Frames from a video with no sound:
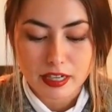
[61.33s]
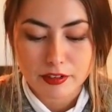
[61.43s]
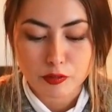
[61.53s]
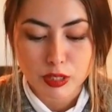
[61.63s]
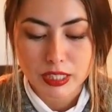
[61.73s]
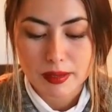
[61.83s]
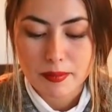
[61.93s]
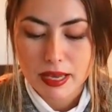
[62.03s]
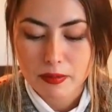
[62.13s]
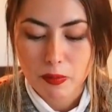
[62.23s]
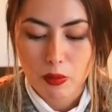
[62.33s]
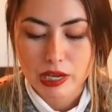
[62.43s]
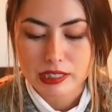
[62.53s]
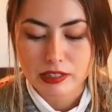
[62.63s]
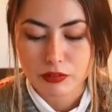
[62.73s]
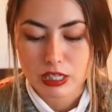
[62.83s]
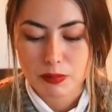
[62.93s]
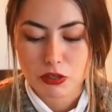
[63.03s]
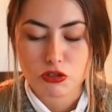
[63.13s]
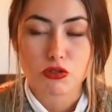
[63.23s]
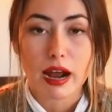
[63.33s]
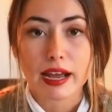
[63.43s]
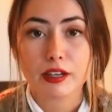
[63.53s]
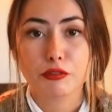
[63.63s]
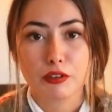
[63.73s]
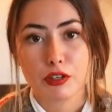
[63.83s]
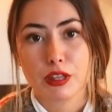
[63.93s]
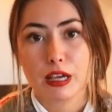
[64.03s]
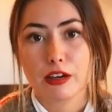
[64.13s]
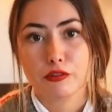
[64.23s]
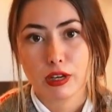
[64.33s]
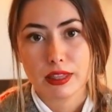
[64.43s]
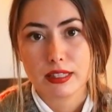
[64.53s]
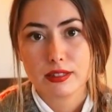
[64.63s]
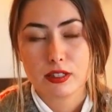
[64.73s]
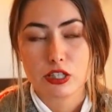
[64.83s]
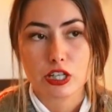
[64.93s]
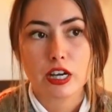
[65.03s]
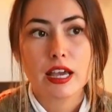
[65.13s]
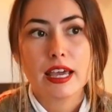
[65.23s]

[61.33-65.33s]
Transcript: I've really made a point of keeping track of everything I've read this year.